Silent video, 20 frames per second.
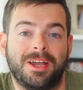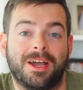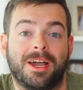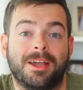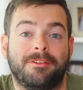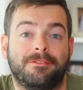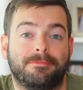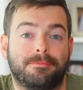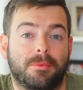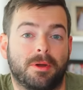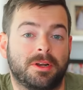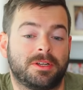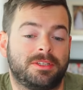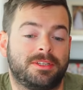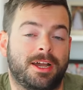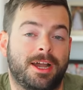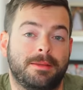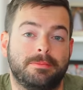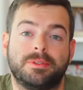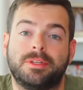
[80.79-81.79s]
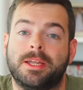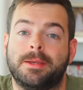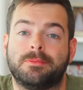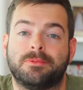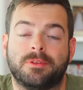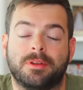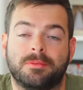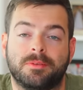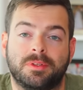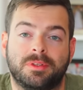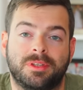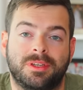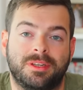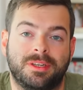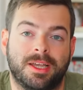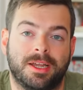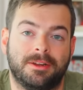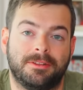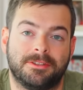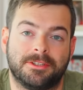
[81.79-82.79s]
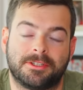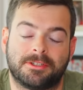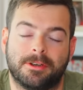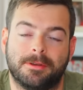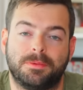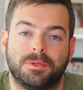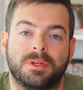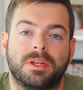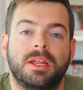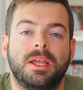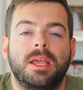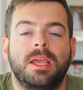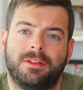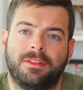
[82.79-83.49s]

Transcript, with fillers: I've marked timestamps for everything down in the description.